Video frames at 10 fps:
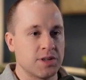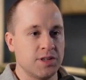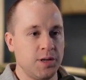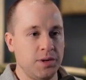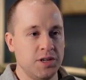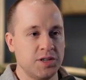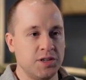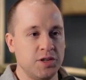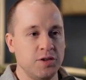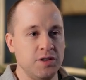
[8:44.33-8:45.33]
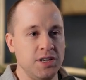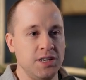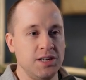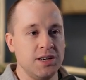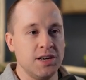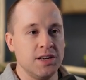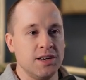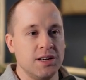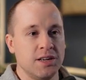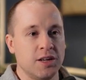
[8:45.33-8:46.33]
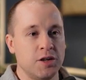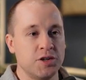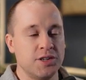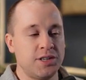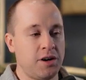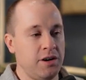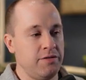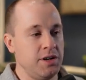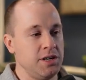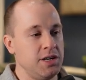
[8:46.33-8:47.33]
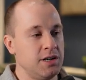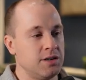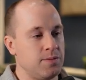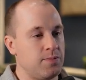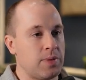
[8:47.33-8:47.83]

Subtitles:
So we listen to the collision start event here.